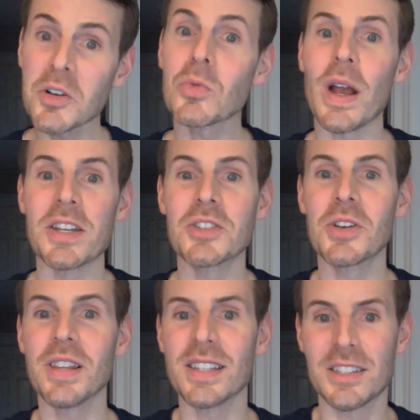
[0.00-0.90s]
order to
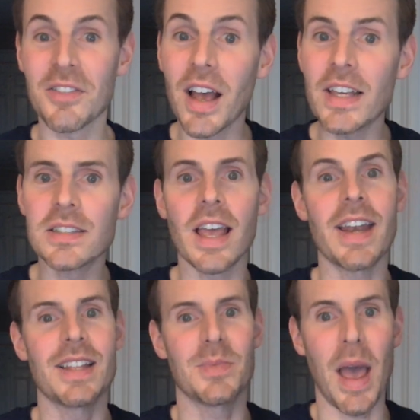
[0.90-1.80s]
register this device
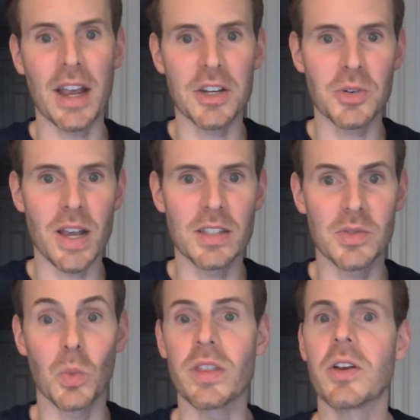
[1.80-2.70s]
and its MAC
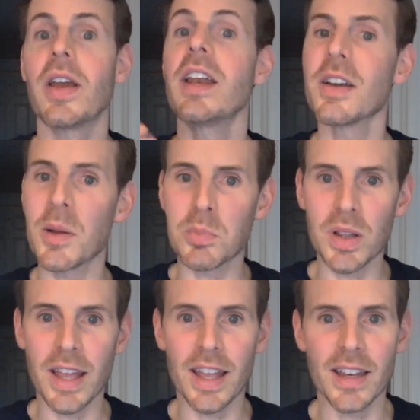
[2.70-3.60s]
address with your internet
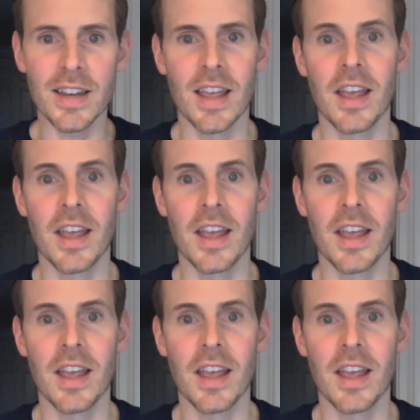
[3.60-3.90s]
plan,